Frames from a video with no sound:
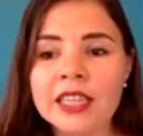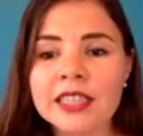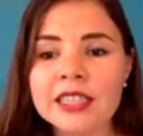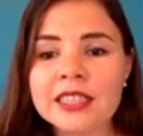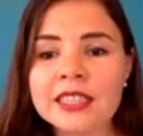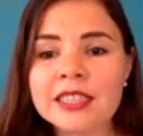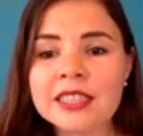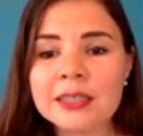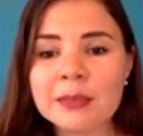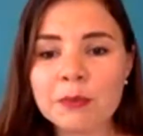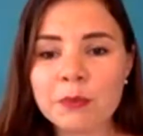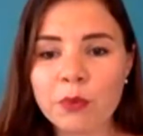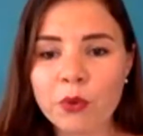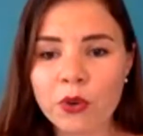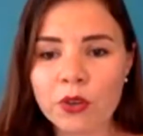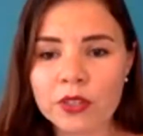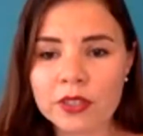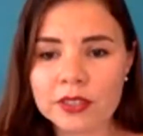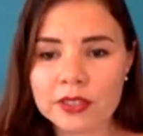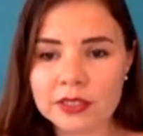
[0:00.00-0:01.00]
This is
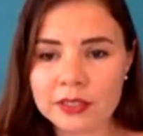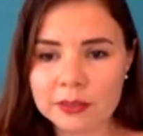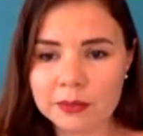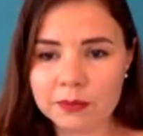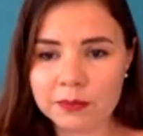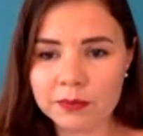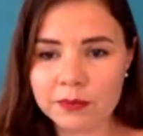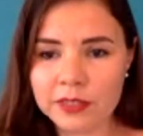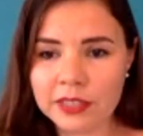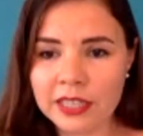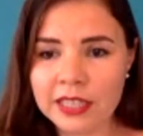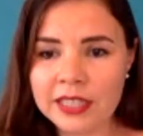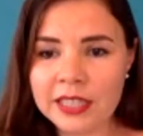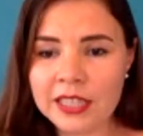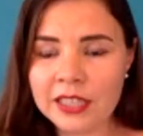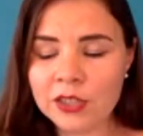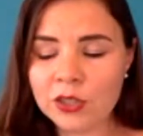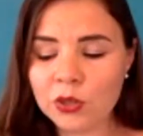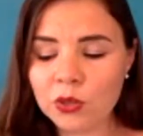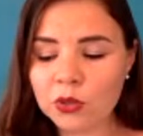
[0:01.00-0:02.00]
important. As
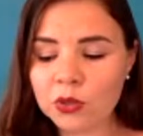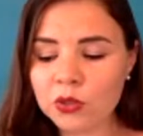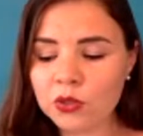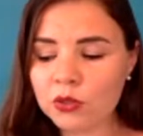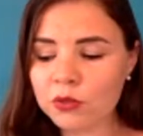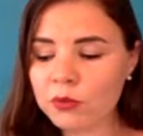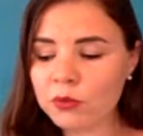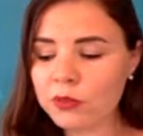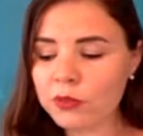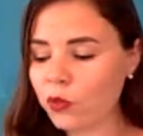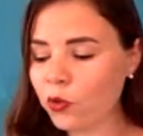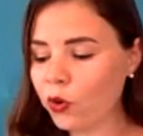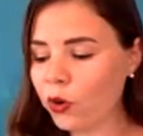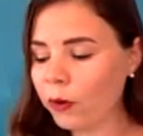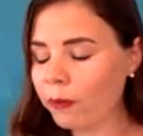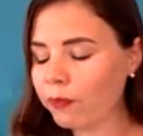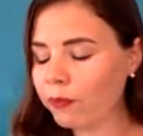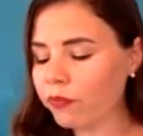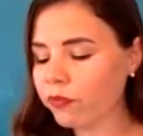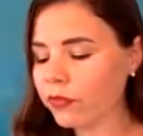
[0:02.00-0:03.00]
I told you
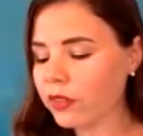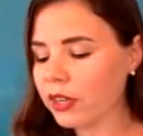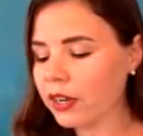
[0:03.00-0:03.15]
before,